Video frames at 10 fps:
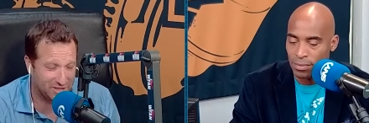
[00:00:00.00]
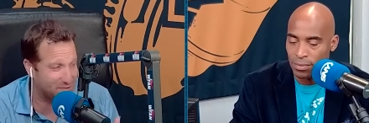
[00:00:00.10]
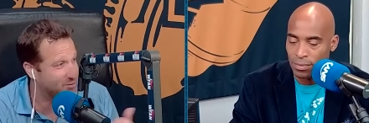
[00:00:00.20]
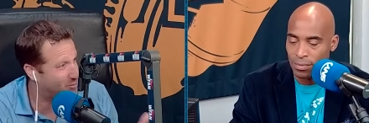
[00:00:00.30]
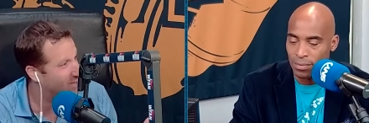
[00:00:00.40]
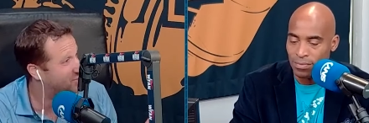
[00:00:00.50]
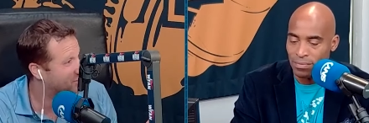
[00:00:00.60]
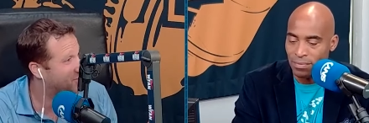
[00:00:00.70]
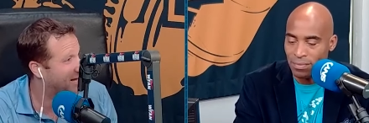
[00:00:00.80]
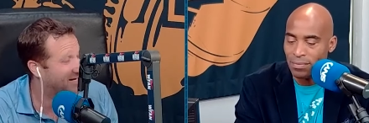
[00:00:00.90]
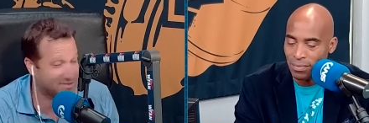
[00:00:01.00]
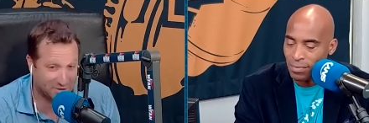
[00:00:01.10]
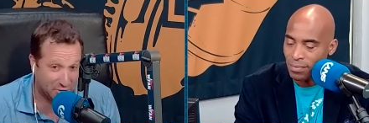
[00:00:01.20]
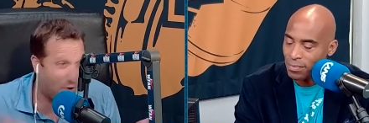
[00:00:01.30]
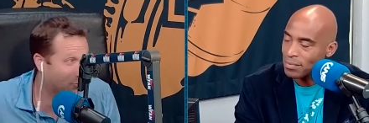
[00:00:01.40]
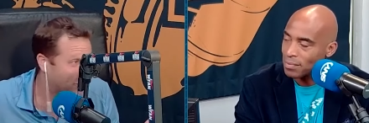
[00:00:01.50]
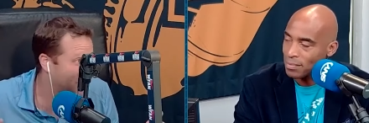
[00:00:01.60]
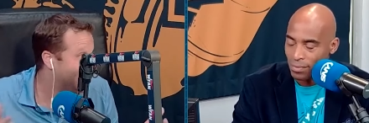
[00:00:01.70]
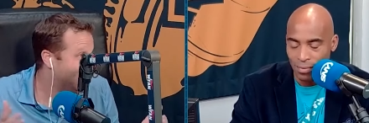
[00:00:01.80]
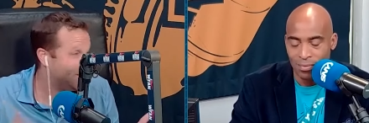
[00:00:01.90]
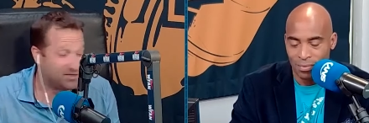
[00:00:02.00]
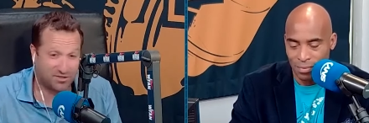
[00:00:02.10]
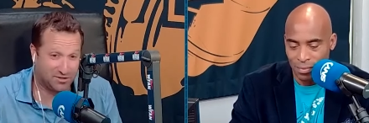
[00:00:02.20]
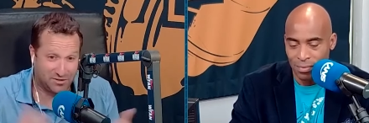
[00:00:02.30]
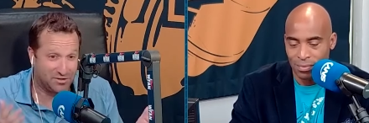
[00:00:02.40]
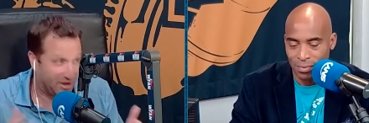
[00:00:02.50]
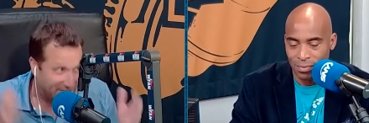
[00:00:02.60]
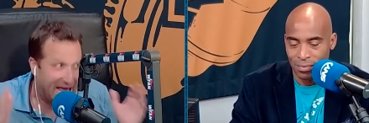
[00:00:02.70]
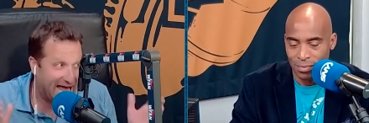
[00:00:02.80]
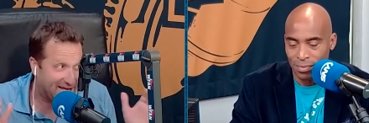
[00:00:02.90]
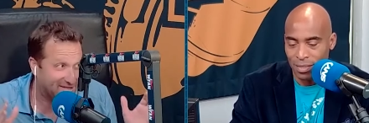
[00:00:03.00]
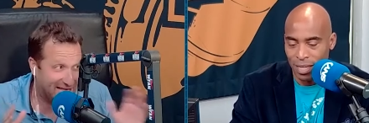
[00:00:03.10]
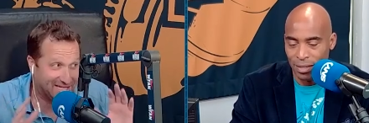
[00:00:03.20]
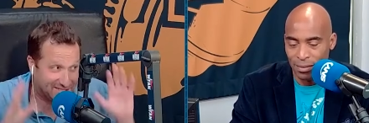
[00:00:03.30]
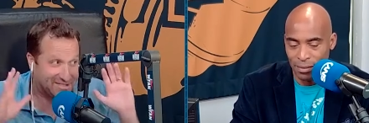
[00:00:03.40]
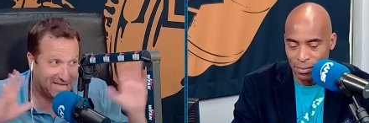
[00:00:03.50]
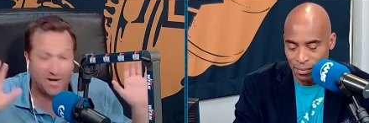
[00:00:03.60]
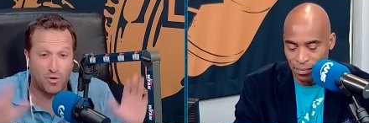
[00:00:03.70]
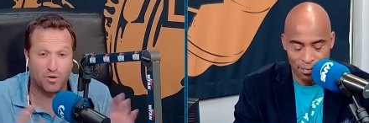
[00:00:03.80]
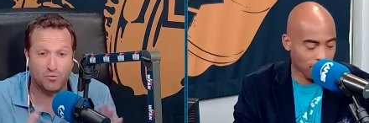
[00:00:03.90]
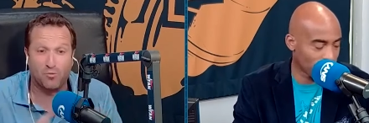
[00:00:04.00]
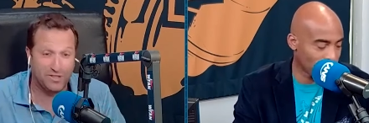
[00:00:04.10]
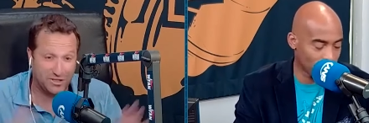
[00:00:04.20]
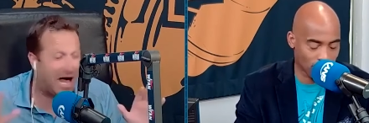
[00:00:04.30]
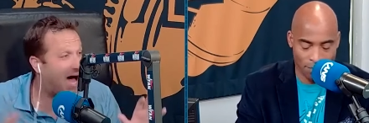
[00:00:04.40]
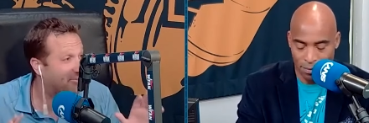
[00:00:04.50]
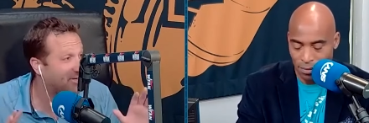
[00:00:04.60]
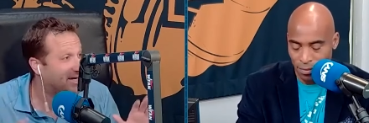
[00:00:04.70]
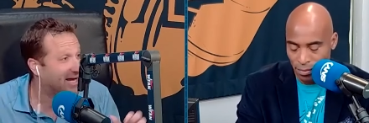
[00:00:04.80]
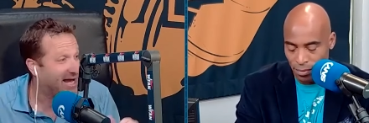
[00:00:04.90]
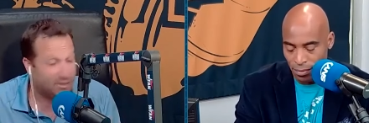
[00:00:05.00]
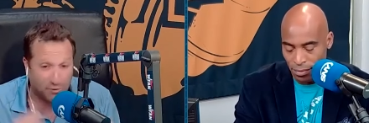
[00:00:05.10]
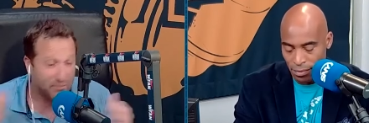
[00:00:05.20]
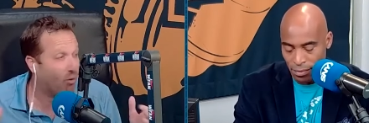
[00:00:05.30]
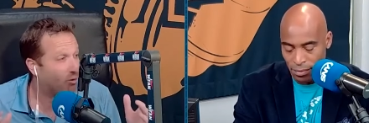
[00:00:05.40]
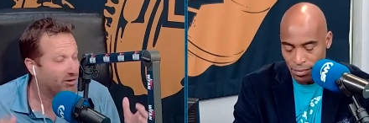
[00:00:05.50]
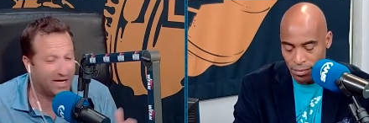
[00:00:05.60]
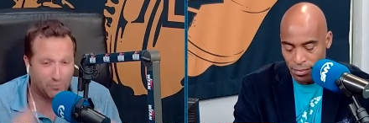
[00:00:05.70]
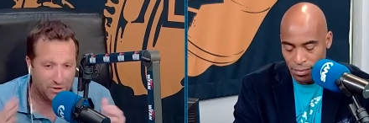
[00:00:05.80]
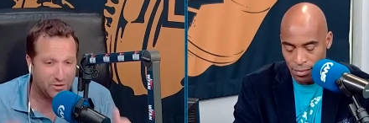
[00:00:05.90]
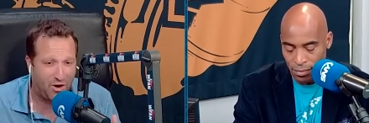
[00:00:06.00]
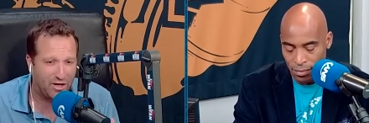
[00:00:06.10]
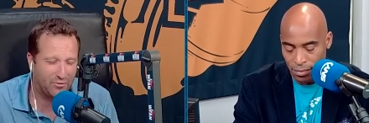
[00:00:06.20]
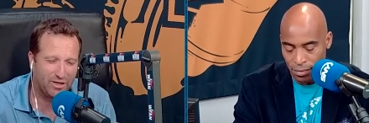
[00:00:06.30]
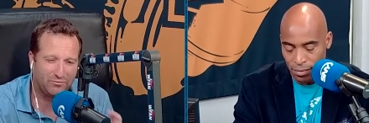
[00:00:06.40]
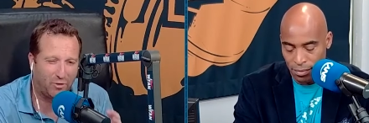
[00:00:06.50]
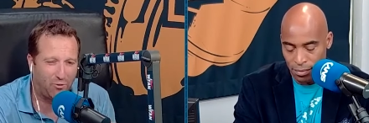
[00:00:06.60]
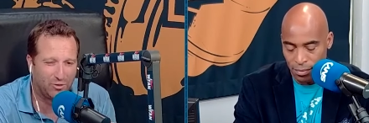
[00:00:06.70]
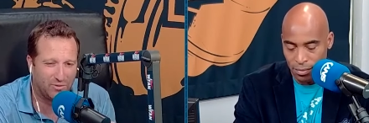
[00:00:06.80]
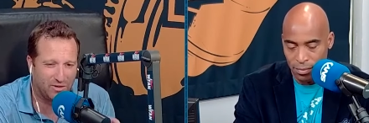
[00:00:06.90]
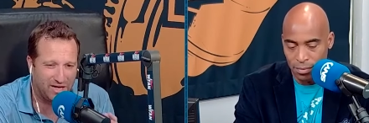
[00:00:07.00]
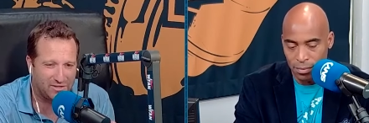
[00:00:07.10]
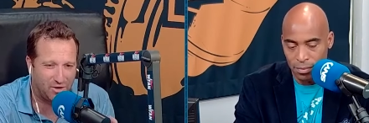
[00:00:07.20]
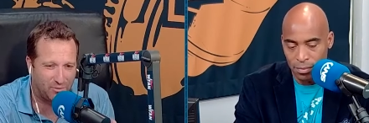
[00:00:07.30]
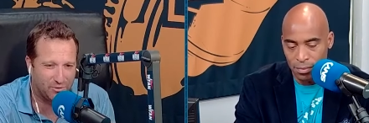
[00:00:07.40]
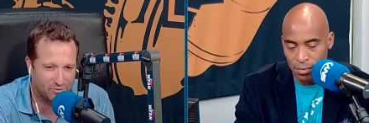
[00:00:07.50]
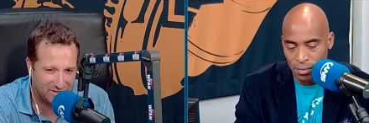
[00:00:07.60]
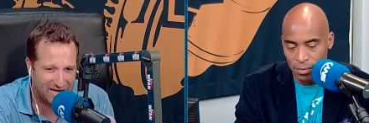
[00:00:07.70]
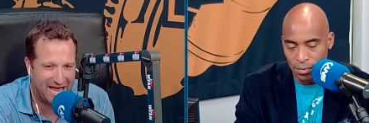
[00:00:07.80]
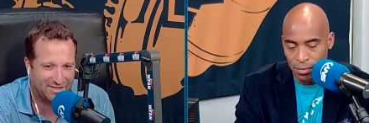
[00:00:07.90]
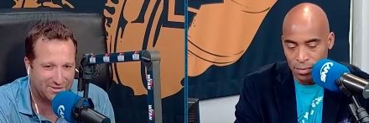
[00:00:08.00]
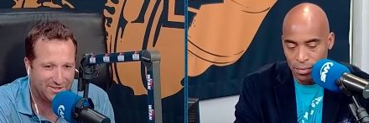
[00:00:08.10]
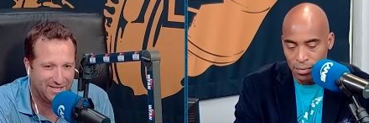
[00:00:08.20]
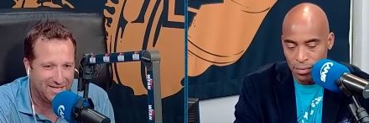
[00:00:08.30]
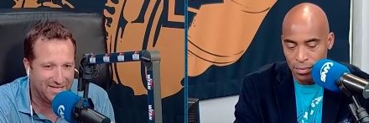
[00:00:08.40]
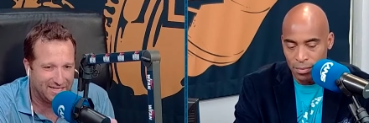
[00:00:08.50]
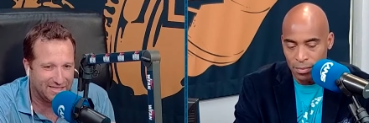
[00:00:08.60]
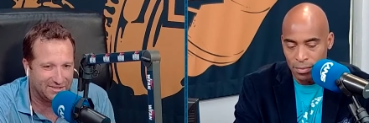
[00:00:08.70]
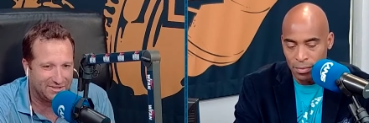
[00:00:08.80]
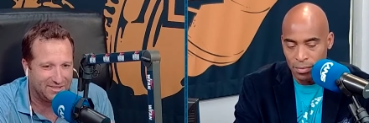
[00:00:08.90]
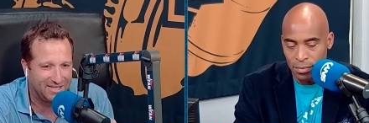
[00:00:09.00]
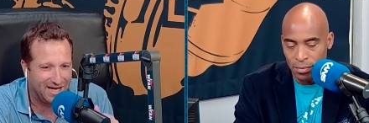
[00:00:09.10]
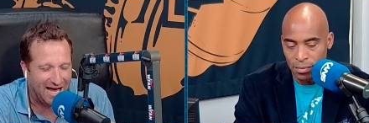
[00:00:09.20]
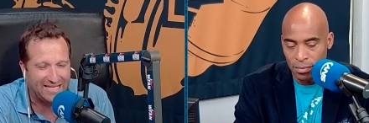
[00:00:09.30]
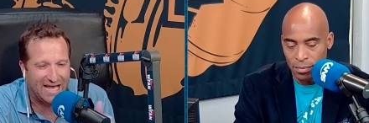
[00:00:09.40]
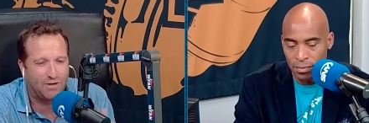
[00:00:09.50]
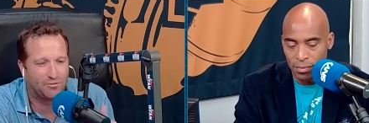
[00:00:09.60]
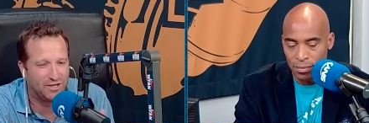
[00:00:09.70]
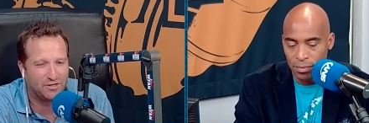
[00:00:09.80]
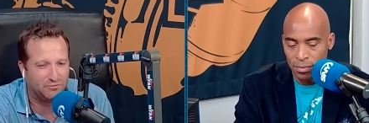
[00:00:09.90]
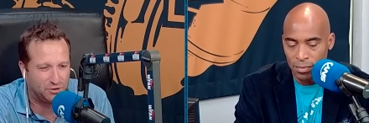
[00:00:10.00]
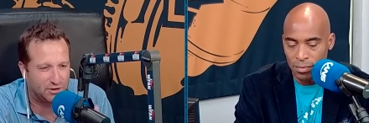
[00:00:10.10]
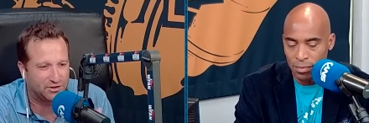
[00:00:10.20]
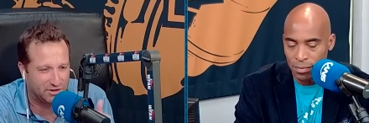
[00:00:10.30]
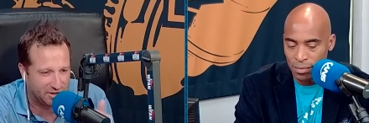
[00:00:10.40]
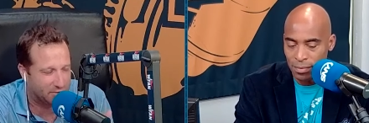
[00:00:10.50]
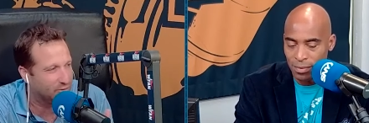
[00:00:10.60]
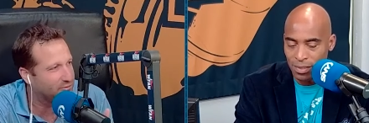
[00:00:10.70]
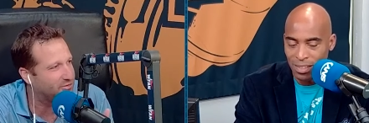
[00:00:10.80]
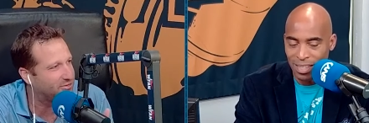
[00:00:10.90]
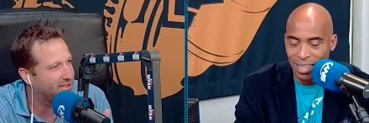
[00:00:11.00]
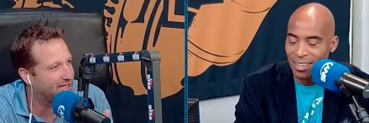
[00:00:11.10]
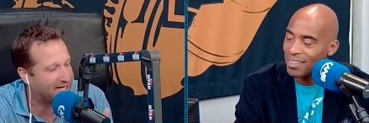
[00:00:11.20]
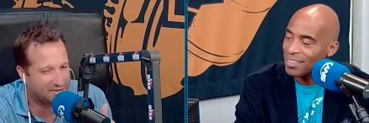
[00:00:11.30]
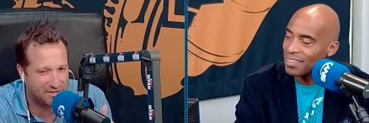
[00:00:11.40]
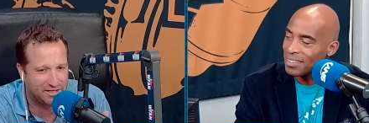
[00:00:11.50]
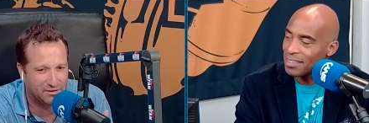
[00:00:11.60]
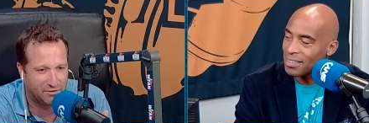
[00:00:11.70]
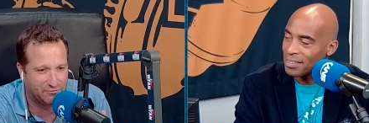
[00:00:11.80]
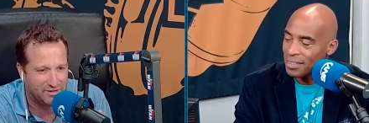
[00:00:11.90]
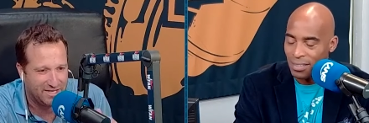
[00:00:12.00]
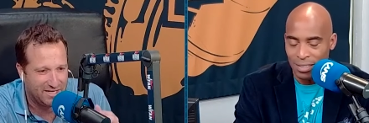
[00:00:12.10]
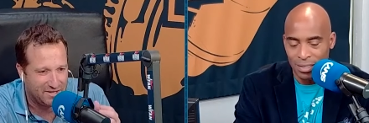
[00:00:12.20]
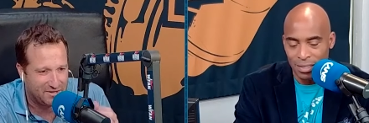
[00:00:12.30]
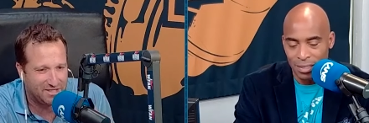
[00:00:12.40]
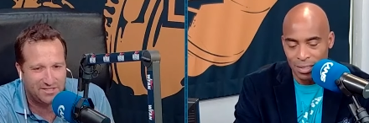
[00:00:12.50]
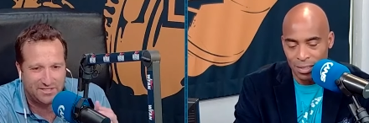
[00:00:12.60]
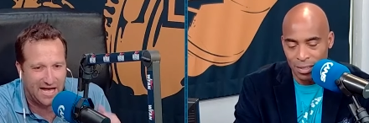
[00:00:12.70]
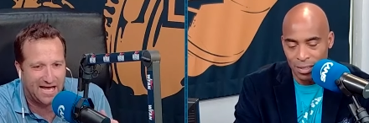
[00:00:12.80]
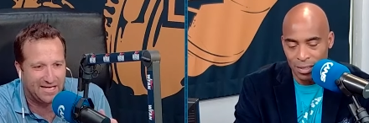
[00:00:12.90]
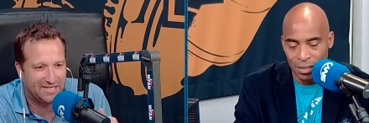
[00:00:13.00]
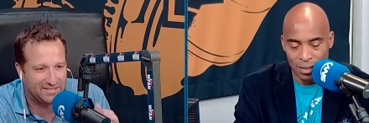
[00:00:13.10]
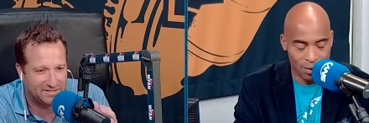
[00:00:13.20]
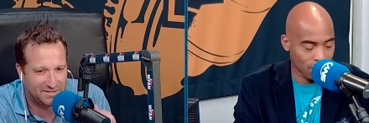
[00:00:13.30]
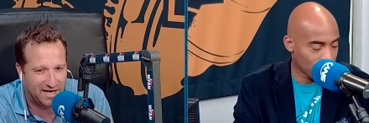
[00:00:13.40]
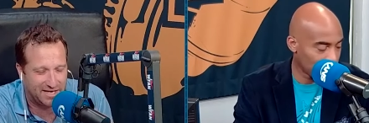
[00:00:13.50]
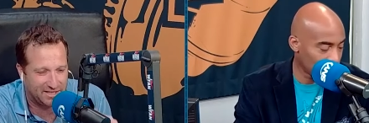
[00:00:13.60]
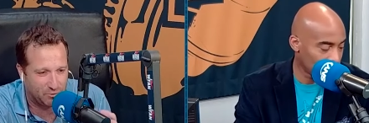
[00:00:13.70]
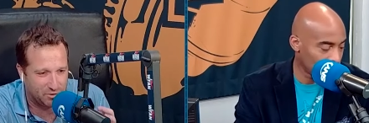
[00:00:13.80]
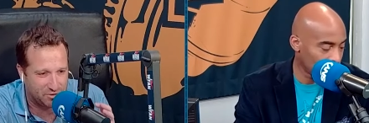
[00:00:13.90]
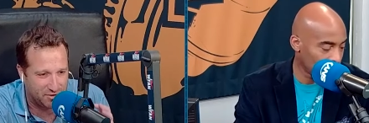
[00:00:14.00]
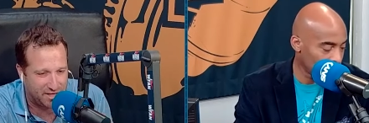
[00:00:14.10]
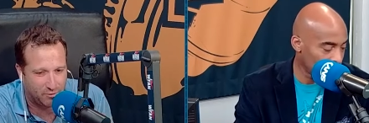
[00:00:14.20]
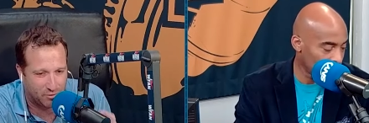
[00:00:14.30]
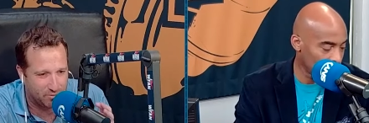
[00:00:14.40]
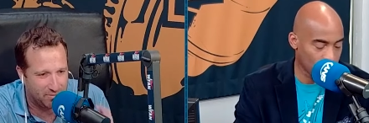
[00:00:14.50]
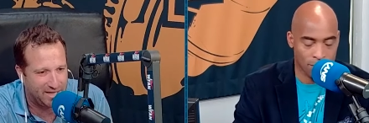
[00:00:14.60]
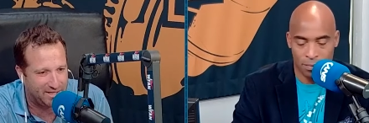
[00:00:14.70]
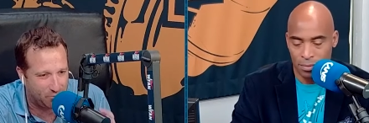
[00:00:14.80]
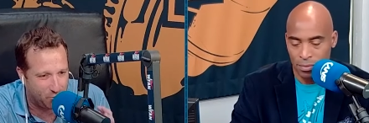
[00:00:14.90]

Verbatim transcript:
Speaker 1: asked me questions about mm. it because he knows this is a day. Yeah. This is a day where we stop and we mourn and we talk. And what I've told him the last couple years when he's asked is I now think of just the heroes. Yeah. And I think of this day is a day in which there were men and